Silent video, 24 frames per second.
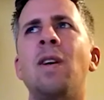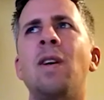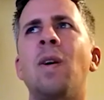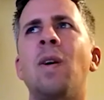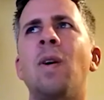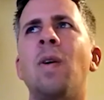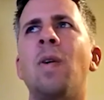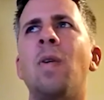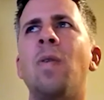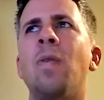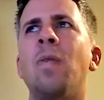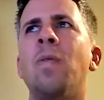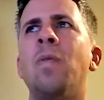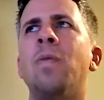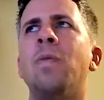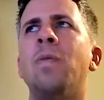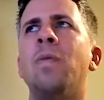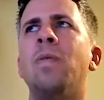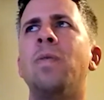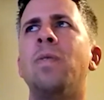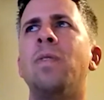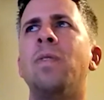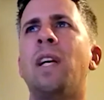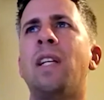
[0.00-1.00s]
So
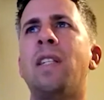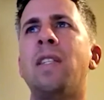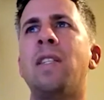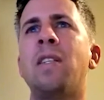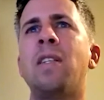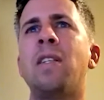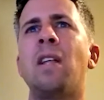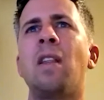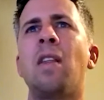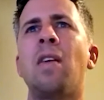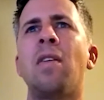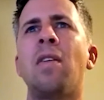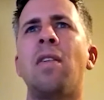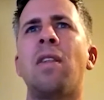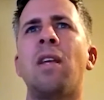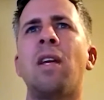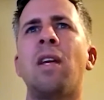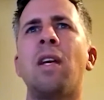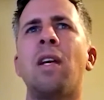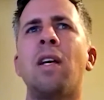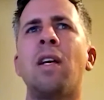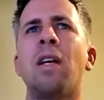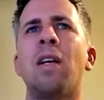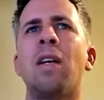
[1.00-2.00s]
that's another
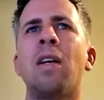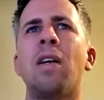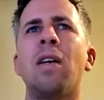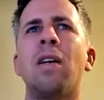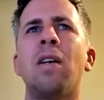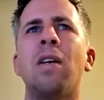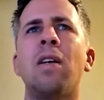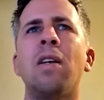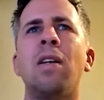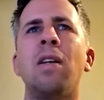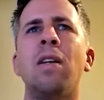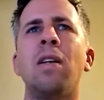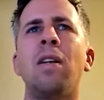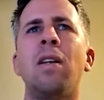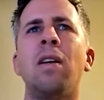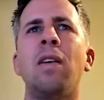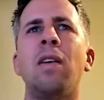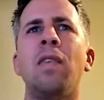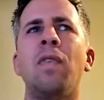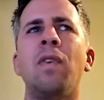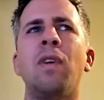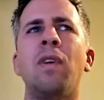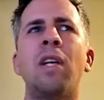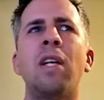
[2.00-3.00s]
thing.
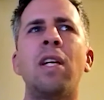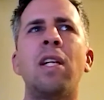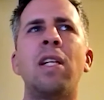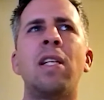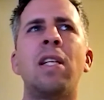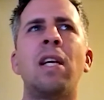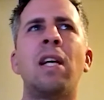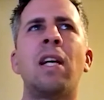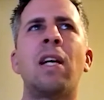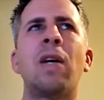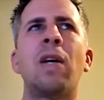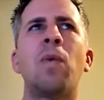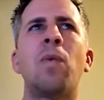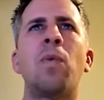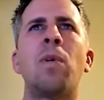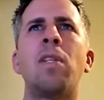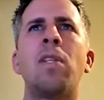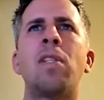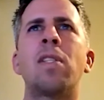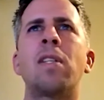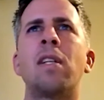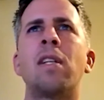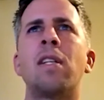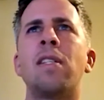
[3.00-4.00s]
If you're going to take a
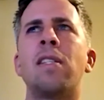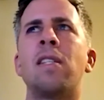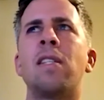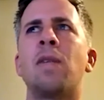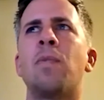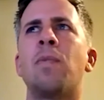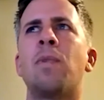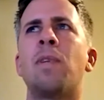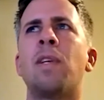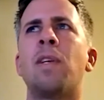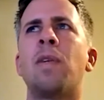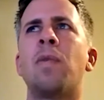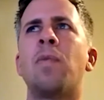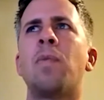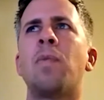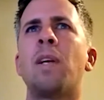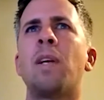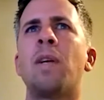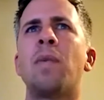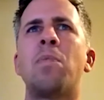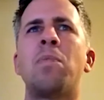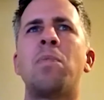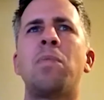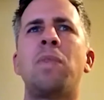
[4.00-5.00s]
risk on
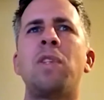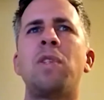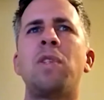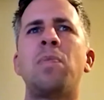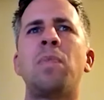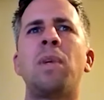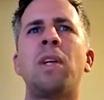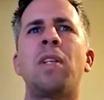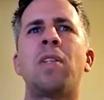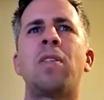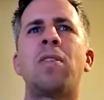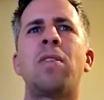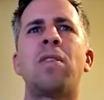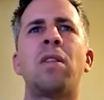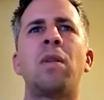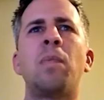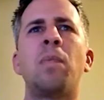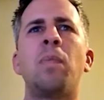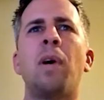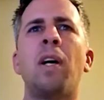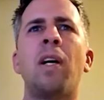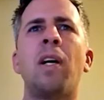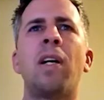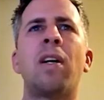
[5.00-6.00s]
something, just make sure
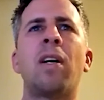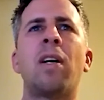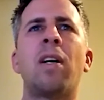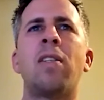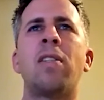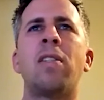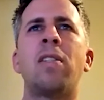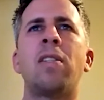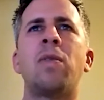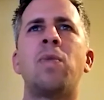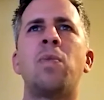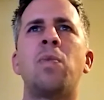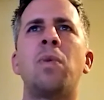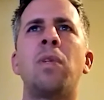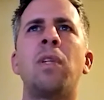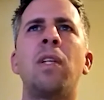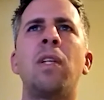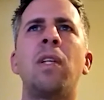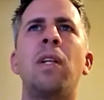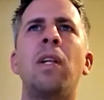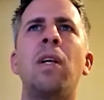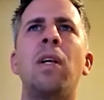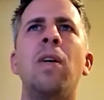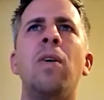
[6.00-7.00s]
the buy cost is
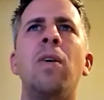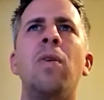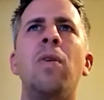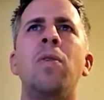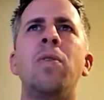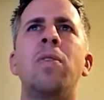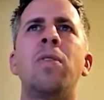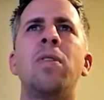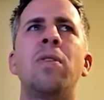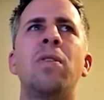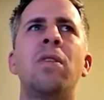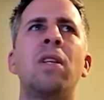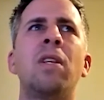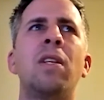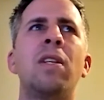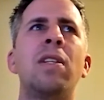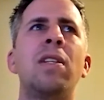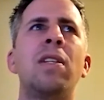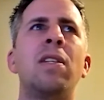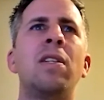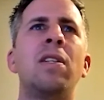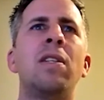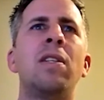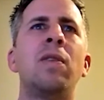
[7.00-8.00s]
really low so
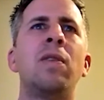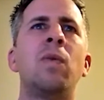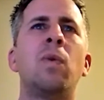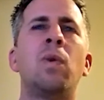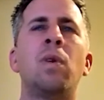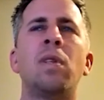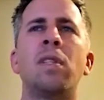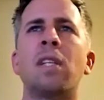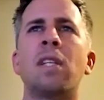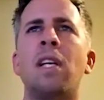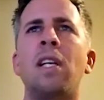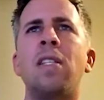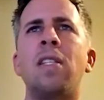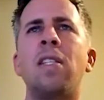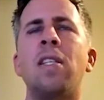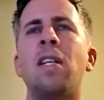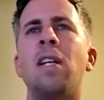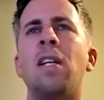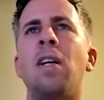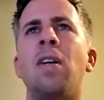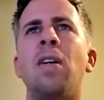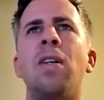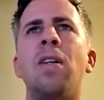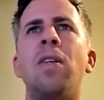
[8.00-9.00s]
that worst case
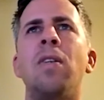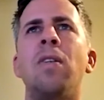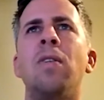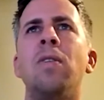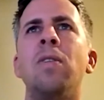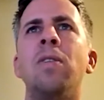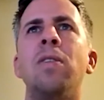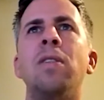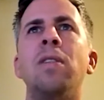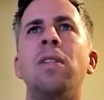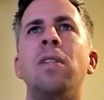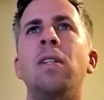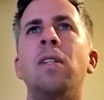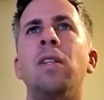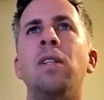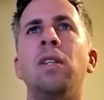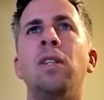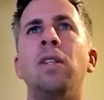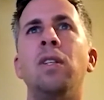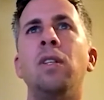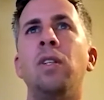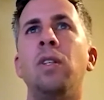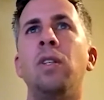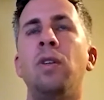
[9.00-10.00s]
scenario,
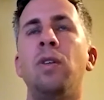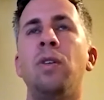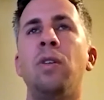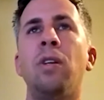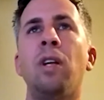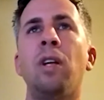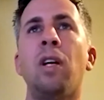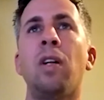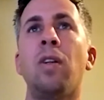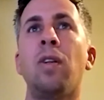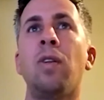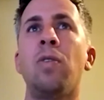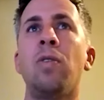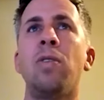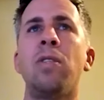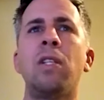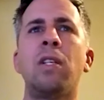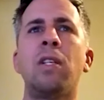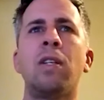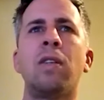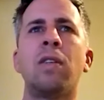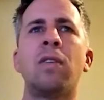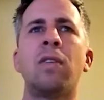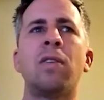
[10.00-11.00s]
you know, you're not
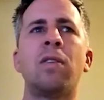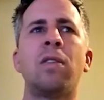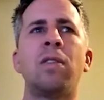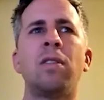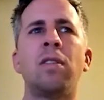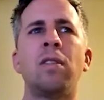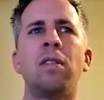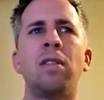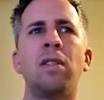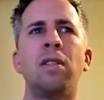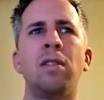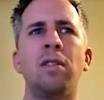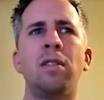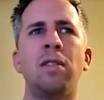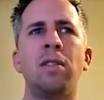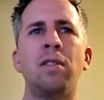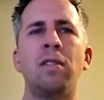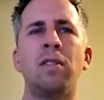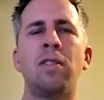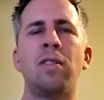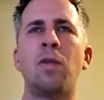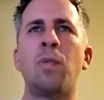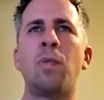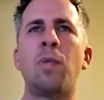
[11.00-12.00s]
losing
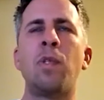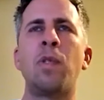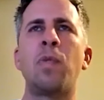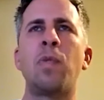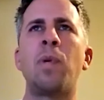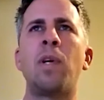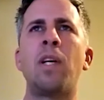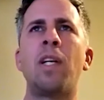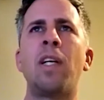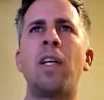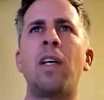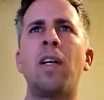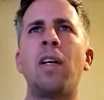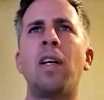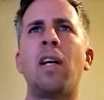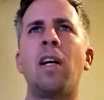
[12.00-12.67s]
so much money